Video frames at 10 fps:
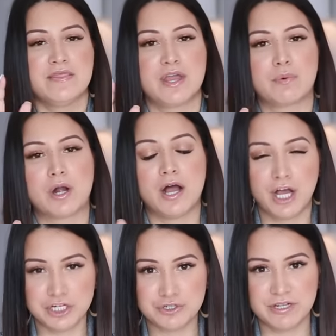They were
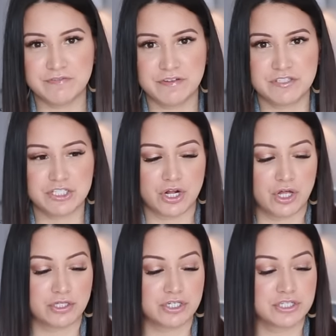
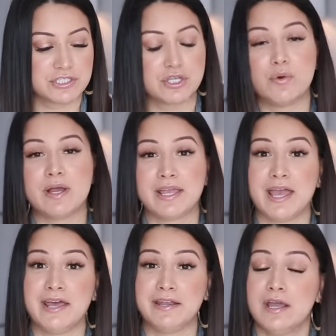$150, so
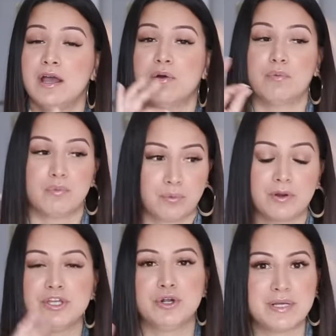again,
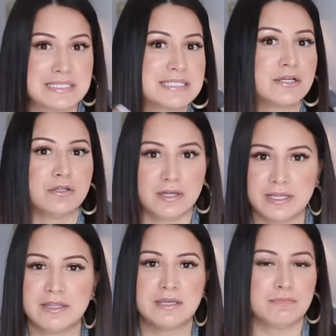you know, it's still
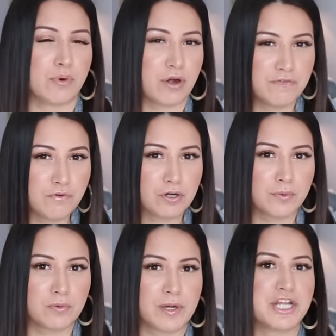in the more
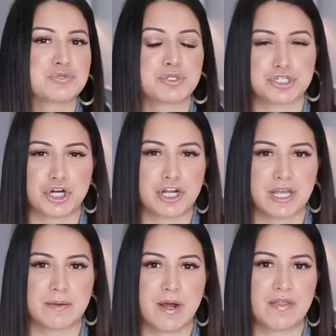affordable range when you're
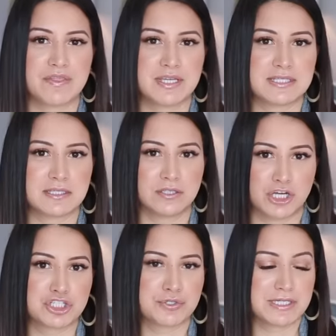talking about this
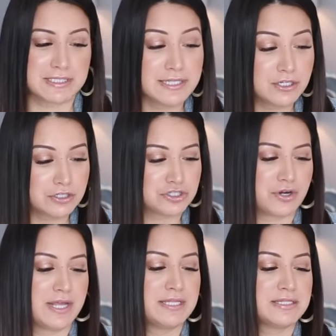luxury sneaker
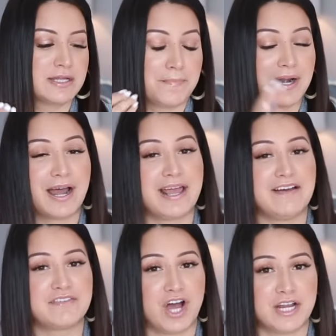trend, but I
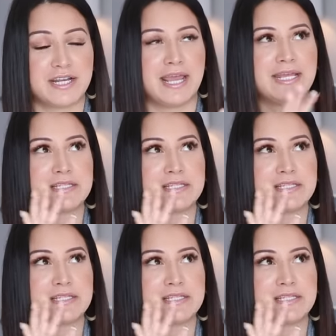have gotten a